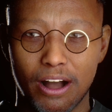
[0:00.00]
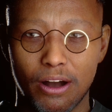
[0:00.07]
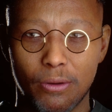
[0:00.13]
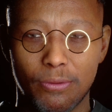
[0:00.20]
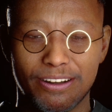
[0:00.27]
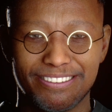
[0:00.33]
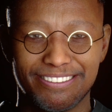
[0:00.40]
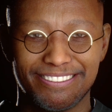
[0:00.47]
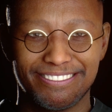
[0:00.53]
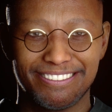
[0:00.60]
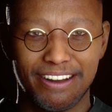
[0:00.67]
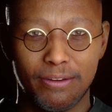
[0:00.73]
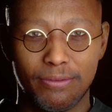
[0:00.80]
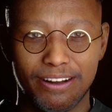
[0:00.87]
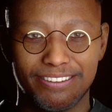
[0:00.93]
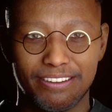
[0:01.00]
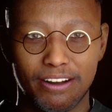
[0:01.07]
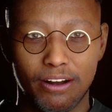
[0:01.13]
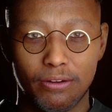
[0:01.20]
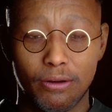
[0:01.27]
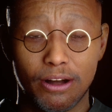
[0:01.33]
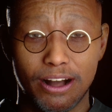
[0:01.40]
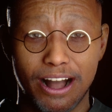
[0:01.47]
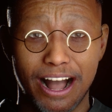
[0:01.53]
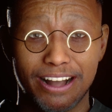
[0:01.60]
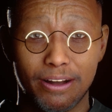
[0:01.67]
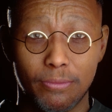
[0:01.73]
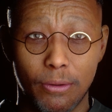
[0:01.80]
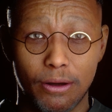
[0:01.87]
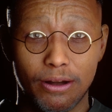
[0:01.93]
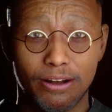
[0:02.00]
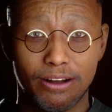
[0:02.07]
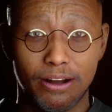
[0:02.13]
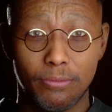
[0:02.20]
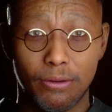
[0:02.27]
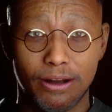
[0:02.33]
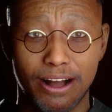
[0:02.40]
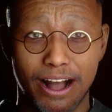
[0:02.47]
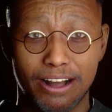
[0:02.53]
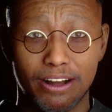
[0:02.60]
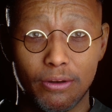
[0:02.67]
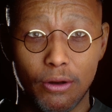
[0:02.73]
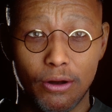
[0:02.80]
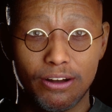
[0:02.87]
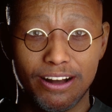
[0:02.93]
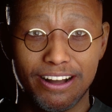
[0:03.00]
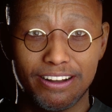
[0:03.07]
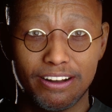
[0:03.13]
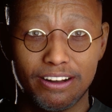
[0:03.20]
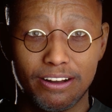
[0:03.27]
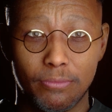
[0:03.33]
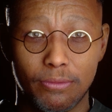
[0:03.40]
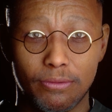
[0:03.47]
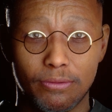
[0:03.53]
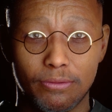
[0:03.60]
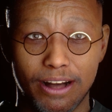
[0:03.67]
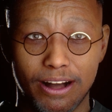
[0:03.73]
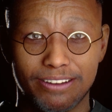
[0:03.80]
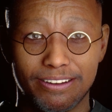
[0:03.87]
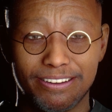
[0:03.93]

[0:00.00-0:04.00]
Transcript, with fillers: I always consider myself the last person to be asked for relationship advice,